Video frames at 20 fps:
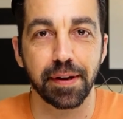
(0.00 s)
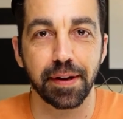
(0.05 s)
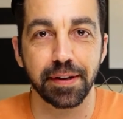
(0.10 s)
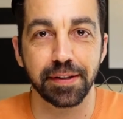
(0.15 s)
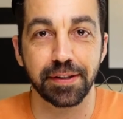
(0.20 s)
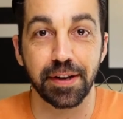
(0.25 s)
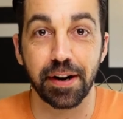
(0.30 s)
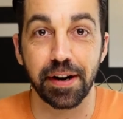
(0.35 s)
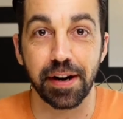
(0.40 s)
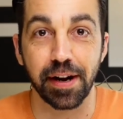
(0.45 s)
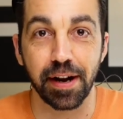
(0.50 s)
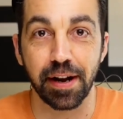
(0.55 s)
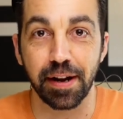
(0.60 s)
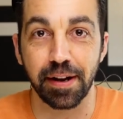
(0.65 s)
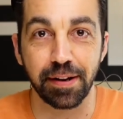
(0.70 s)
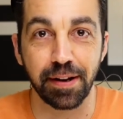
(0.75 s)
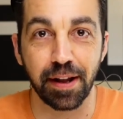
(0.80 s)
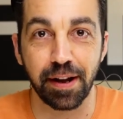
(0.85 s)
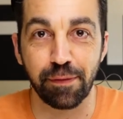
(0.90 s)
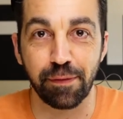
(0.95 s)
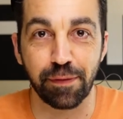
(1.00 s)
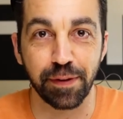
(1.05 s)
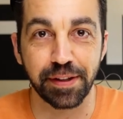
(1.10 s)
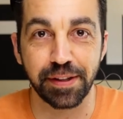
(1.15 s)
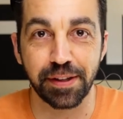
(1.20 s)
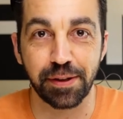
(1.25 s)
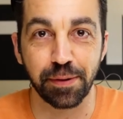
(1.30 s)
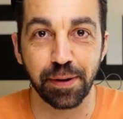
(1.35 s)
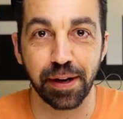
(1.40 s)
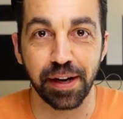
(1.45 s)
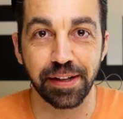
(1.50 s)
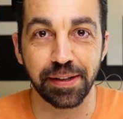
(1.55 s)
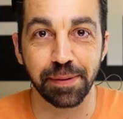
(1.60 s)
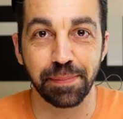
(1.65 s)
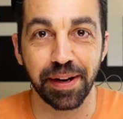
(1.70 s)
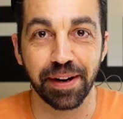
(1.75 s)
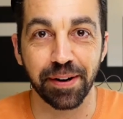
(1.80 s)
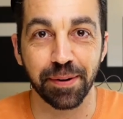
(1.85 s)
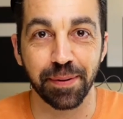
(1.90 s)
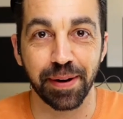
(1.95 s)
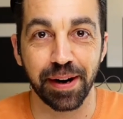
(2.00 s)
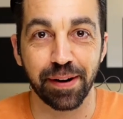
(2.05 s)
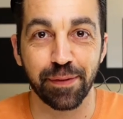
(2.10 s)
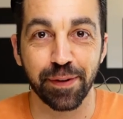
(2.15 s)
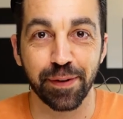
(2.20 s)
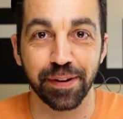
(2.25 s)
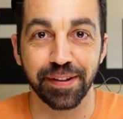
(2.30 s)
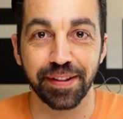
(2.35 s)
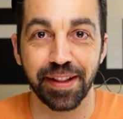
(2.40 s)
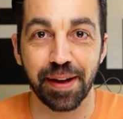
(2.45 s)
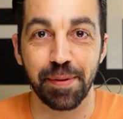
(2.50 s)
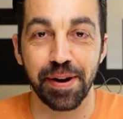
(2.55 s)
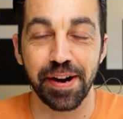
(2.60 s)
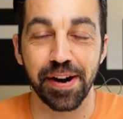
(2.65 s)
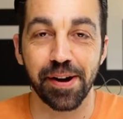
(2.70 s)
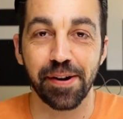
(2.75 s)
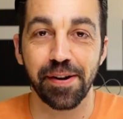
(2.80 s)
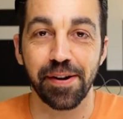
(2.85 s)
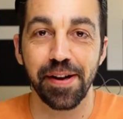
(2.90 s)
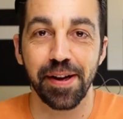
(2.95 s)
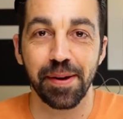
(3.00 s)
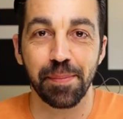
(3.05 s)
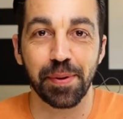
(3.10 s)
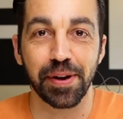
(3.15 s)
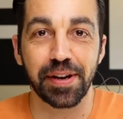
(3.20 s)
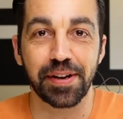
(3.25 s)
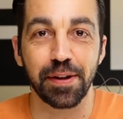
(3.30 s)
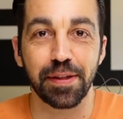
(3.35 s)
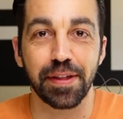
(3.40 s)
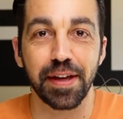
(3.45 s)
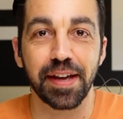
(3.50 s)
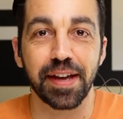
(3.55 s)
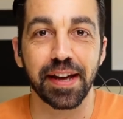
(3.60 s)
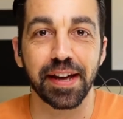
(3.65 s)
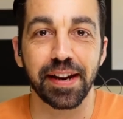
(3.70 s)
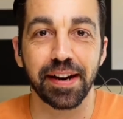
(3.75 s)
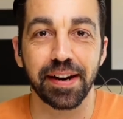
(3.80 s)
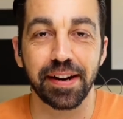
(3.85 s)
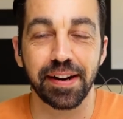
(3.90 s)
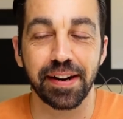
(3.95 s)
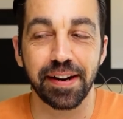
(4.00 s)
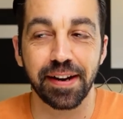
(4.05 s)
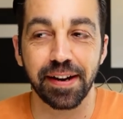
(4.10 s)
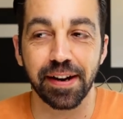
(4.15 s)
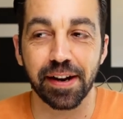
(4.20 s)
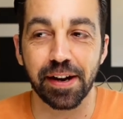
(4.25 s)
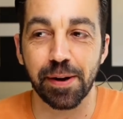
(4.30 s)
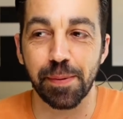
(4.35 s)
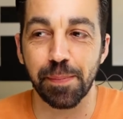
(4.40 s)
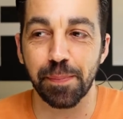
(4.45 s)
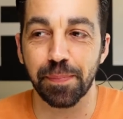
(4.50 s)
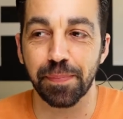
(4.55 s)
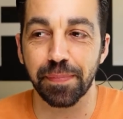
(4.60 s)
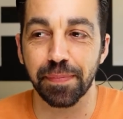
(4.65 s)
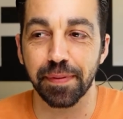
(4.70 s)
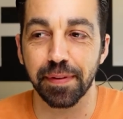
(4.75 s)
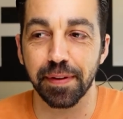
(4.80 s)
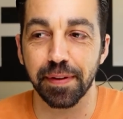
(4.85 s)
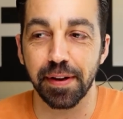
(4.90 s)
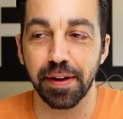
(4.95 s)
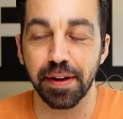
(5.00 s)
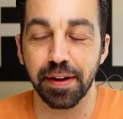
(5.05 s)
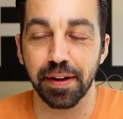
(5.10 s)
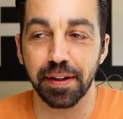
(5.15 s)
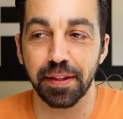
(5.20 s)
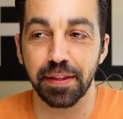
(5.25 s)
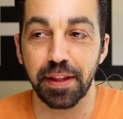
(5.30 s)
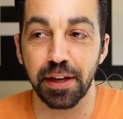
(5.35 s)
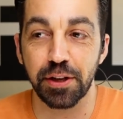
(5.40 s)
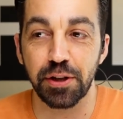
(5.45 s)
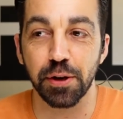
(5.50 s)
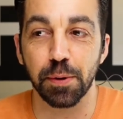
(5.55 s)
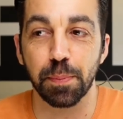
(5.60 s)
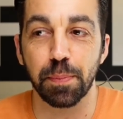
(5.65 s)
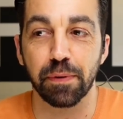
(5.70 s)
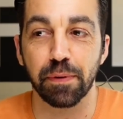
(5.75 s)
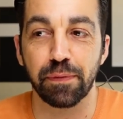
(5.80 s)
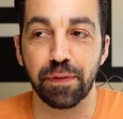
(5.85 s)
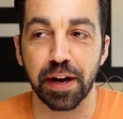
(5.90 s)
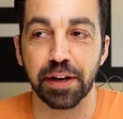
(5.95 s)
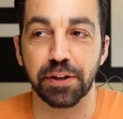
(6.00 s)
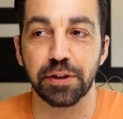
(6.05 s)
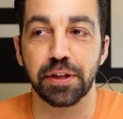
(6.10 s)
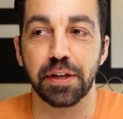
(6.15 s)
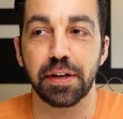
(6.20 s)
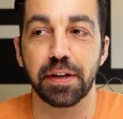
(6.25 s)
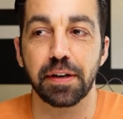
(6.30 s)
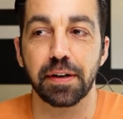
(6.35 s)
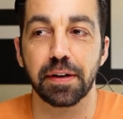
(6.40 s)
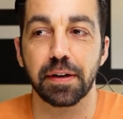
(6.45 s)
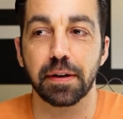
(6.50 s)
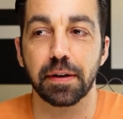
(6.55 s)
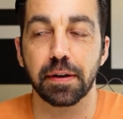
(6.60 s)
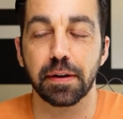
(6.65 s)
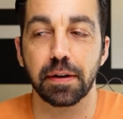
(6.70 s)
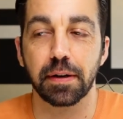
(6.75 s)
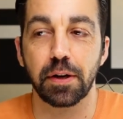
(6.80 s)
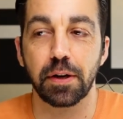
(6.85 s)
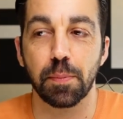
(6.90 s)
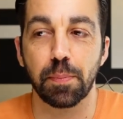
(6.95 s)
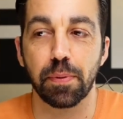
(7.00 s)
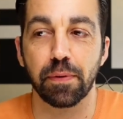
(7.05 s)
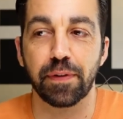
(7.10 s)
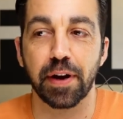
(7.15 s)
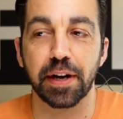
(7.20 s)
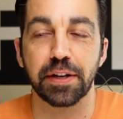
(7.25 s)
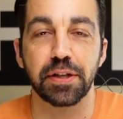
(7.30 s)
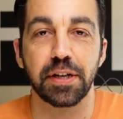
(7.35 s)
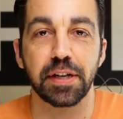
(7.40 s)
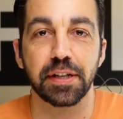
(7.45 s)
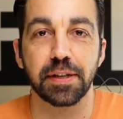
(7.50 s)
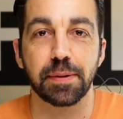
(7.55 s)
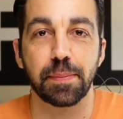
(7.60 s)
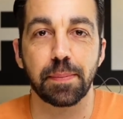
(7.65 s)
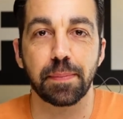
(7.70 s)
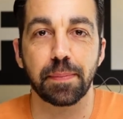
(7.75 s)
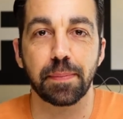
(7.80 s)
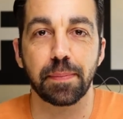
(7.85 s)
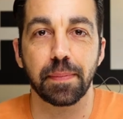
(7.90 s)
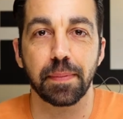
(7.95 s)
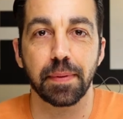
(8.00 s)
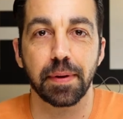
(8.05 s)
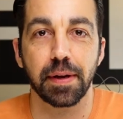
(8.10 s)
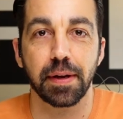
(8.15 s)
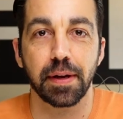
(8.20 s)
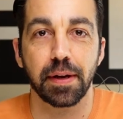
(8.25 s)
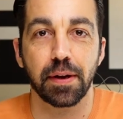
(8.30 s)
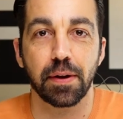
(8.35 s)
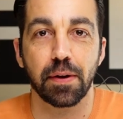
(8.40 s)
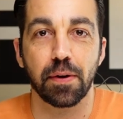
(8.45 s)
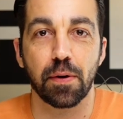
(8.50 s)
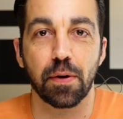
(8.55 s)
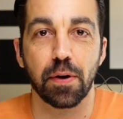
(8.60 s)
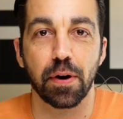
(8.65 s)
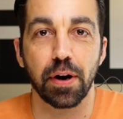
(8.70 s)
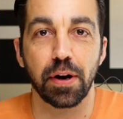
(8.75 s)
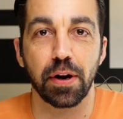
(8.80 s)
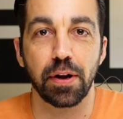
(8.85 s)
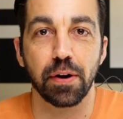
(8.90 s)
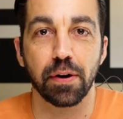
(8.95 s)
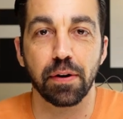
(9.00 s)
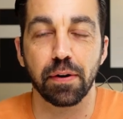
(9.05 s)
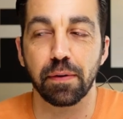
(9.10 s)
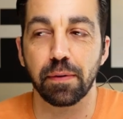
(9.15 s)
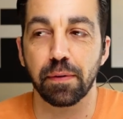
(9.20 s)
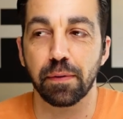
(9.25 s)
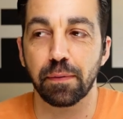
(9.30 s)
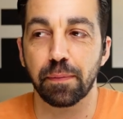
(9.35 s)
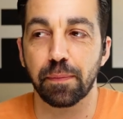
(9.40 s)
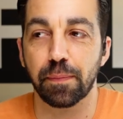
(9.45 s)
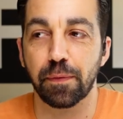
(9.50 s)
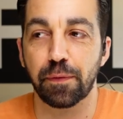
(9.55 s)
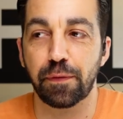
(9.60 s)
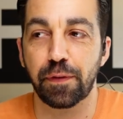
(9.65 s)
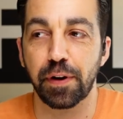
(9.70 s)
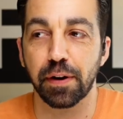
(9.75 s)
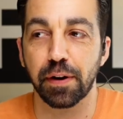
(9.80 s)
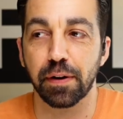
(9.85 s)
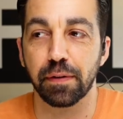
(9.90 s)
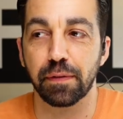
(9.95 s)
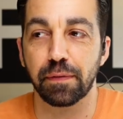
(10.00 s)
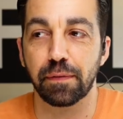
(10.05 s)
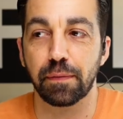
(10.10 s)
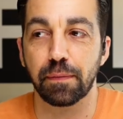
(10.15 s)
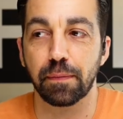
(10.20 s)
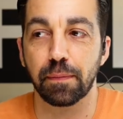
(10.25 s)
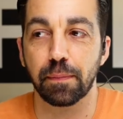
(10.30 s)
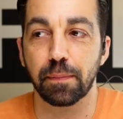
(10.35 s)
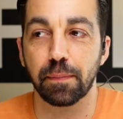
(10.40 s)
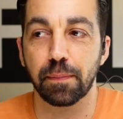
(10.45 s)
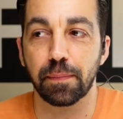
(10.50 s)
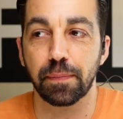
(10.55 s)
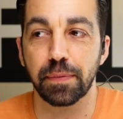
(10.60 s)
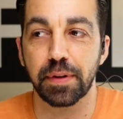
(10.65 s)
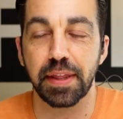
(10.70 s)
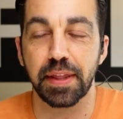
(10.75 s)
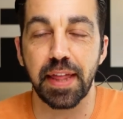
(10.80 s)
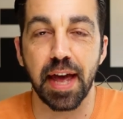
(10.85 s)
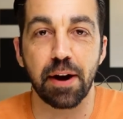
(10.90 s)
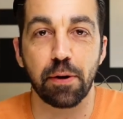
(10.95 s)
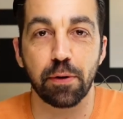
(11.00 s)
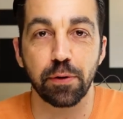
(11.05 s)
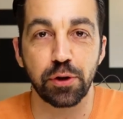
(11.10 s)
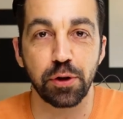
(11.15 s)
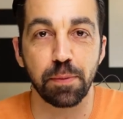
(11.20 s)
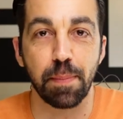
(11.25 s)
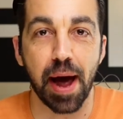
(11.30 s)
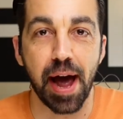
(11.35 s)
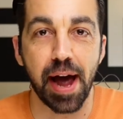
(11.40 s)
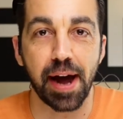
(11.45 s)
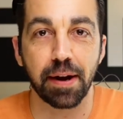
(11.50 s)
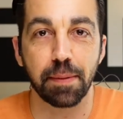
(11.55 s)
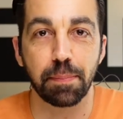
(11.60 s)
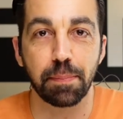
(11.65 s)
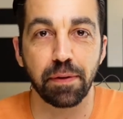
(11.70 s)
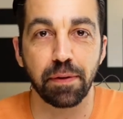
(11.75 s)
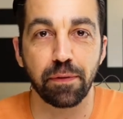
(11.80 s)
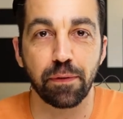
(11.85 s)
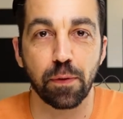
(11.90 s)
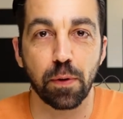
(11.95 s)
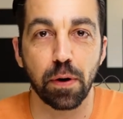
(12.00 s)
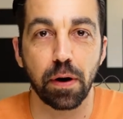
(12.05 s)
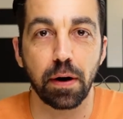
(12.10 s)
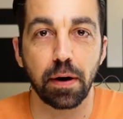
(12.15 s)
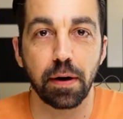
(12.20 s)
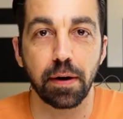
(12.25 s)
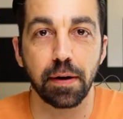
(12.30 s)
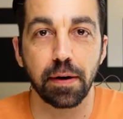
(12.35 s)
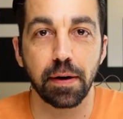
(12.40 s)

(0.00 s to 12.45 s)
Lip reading: Sorry if it's too intimate or whatever. Let me know. But do you think um, that your perfectionism, or your fear of, did that hold you back before?